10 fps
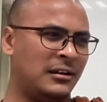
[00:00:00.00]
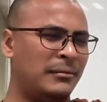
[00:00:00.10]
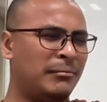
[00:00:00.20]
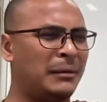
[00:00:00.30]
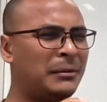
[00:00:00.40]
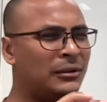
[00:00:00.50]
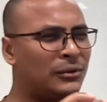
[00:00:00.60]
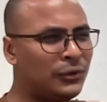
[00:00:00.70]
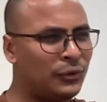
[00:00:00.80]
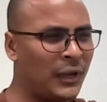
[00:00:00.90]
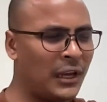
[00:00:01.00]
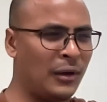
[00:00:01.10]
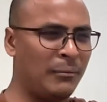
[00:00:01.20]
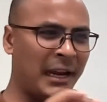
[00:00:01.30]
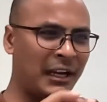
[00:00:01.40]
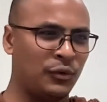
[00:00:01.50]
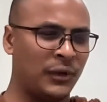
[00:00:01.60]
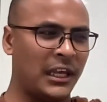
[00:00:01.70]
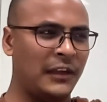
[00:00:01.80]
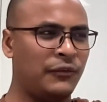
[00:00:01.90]
Maybe the good way or bad
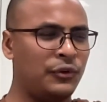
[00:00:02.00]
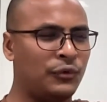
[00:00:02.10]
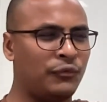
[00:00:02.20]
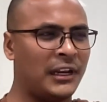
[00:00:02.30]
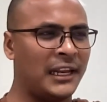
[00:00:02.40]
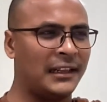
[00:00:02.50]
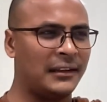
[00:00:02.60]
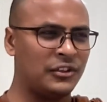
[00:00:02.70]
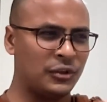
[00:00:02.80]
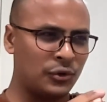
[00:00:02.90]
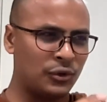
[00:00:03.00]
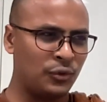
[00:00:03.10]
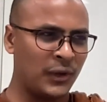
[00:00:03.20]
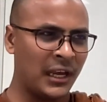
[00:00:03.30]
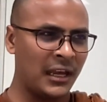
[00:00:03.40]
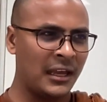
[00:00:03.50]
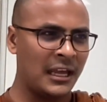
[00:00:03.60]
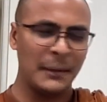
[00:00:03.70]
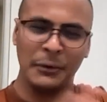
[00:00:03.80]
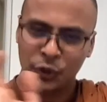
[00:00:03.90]
way. If you feel like it's a good way,
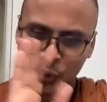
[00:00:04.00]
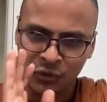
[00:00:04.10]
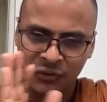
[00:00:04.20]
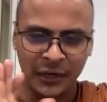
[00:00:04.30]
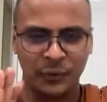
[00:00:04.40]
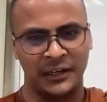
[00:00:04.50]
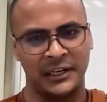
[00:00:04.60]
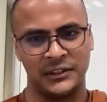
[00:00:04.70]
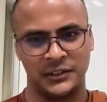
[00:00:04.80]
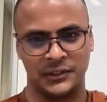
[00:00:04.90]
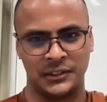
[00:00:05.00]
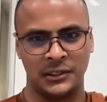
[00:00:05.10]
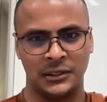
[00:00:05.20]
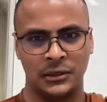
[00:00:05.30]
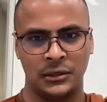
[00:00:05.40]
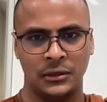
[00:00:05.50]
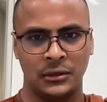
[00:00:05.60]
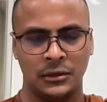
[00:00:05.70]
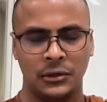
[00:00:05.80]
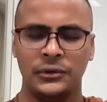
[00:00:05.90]
but don't try to attach it.
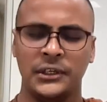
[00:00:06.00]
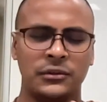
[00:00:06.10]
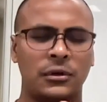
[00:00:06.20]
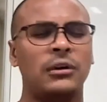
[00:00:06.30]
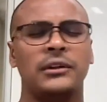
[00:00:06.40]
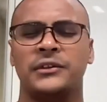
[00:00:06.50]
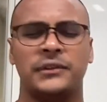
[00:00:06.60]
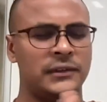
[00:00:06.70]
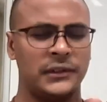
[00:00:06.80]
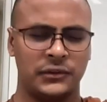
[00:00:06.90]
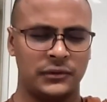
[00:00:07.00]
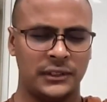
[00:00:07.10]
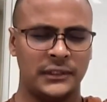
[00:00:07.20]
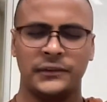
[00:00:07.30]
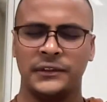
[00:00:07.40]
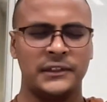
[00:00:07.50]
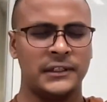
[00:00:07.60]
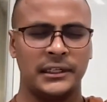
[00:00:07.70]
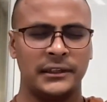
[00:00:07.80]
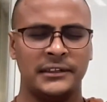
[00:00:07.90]
You just, oh,
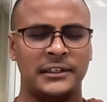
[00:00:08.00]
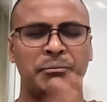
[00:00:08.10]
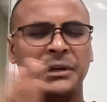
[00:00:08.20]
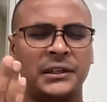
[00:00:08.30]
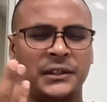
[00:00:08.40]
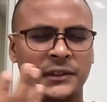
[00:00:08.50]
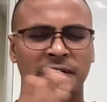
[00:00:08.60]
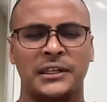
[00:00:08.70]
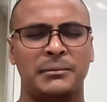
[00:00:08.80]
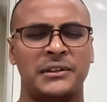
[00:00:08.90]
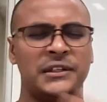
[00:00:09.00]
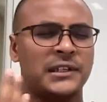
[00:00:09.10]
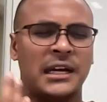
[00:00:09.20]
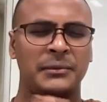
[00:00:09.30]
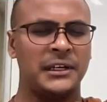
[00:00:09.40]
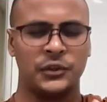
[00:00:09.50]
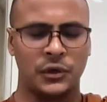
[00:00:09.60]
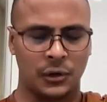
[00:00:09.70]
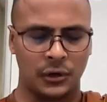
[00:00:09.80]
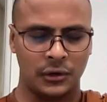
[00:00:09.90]
that's a picture, that's image, just come, that's
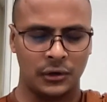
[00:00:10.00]
all.